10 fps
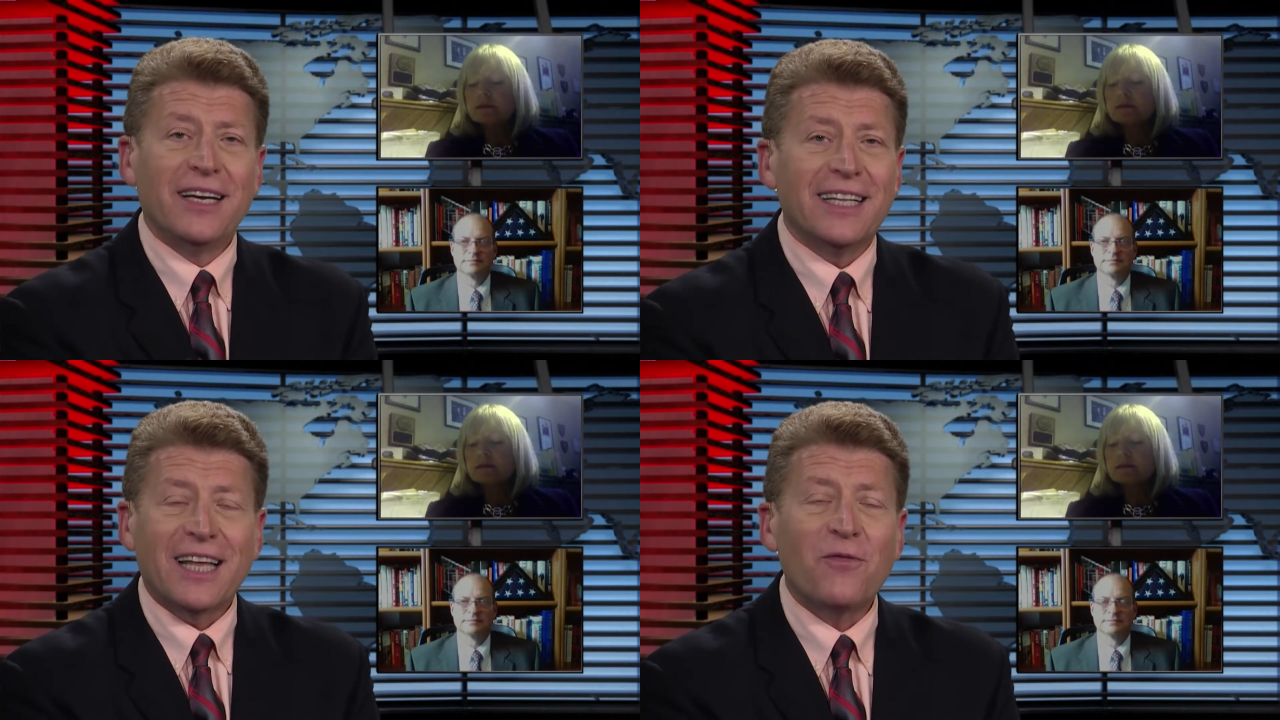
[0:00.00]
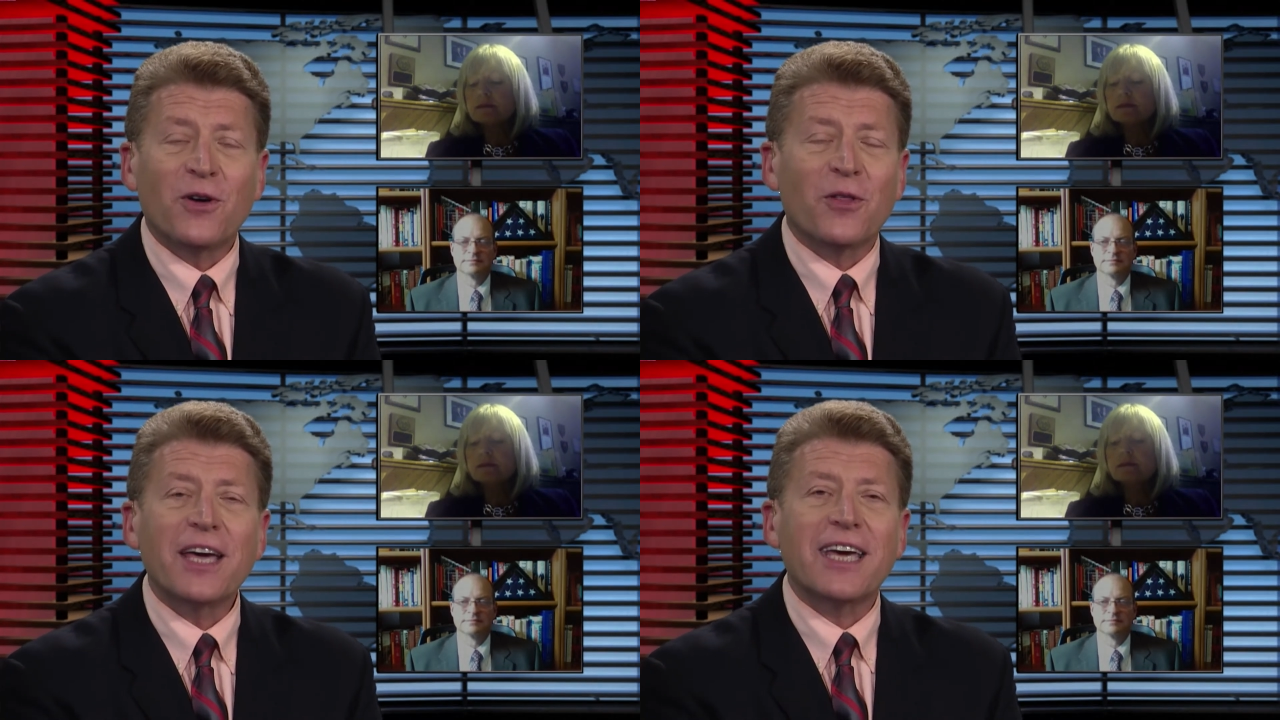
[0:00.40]
Speaker 1: they feel
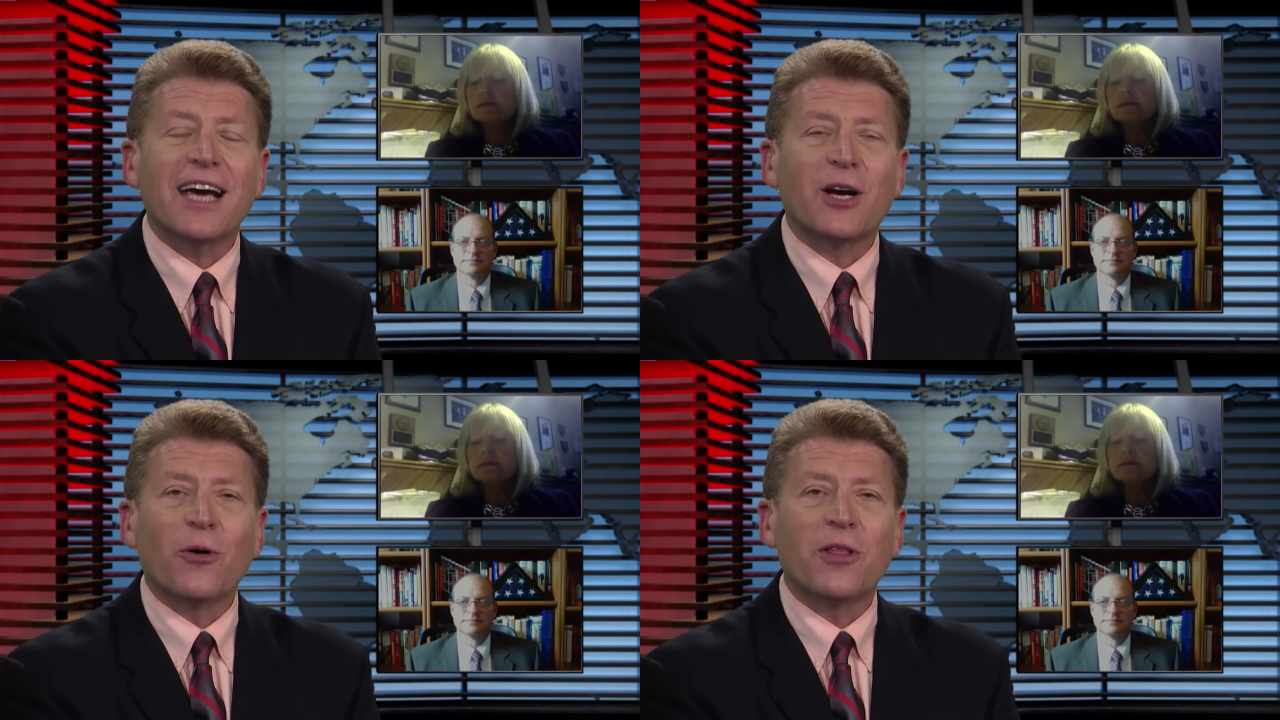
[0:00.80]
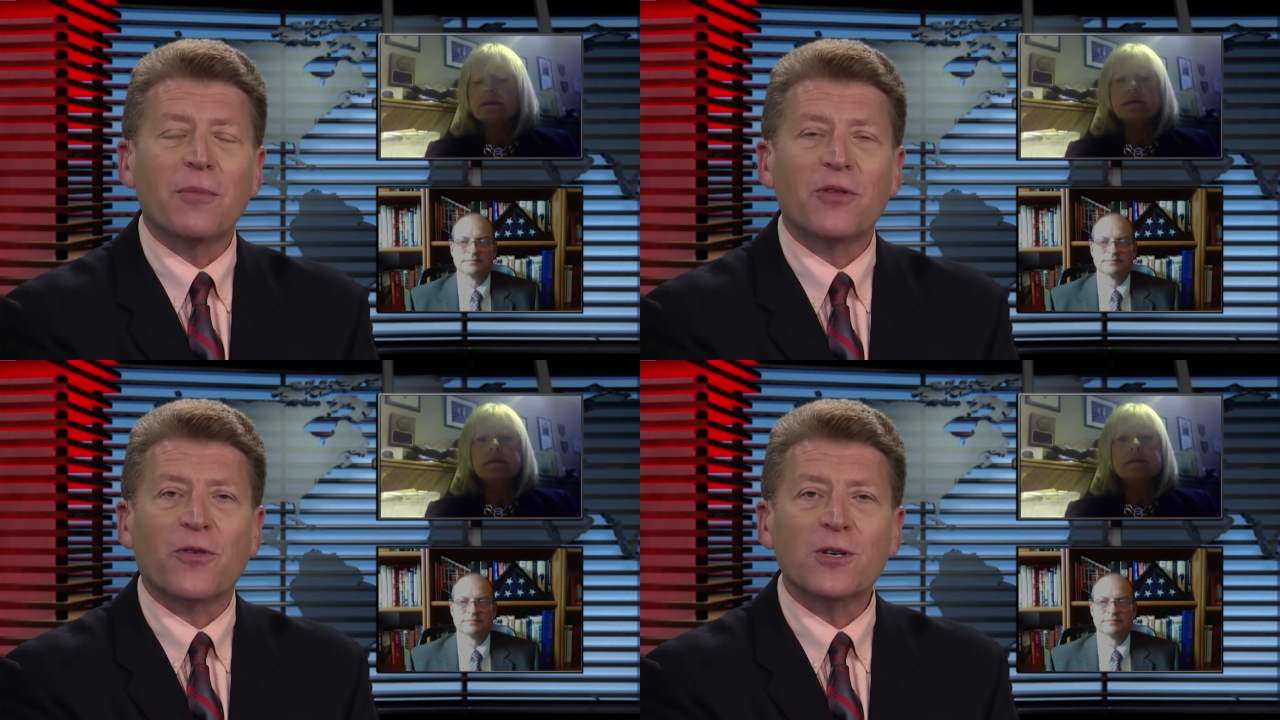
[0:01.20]
they can't go to them in the
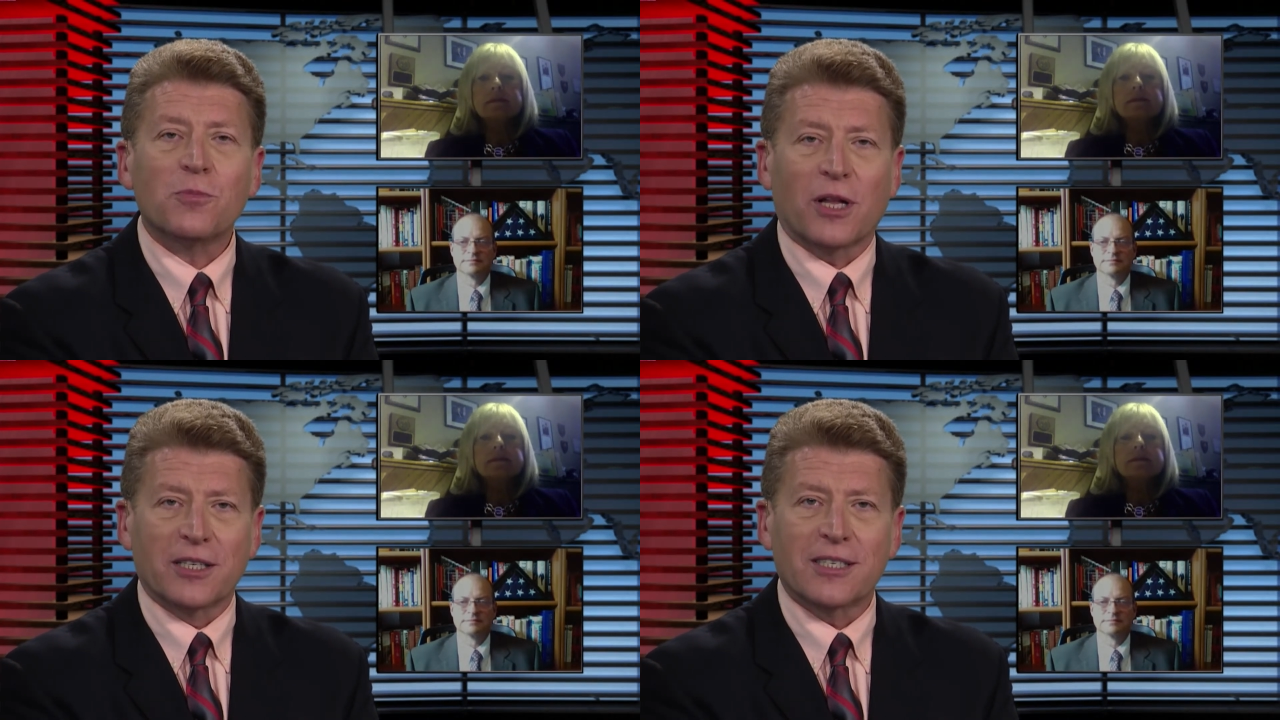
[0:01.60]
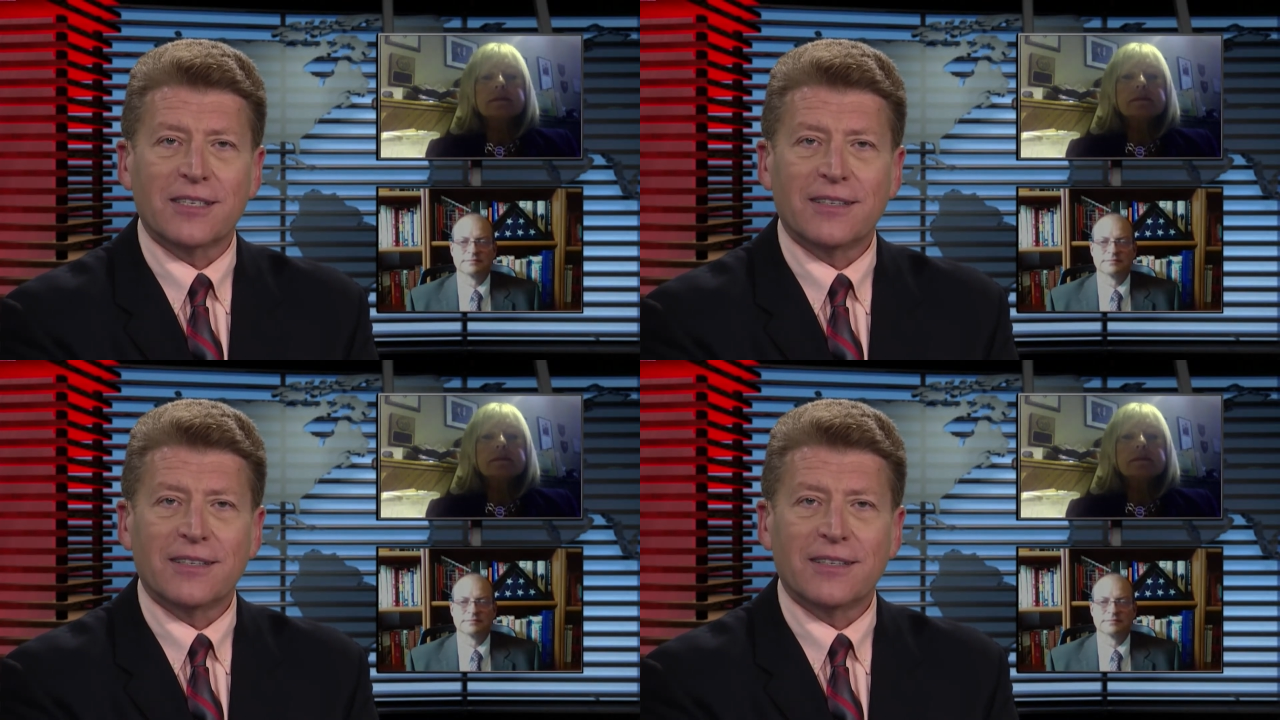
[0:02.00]
first place.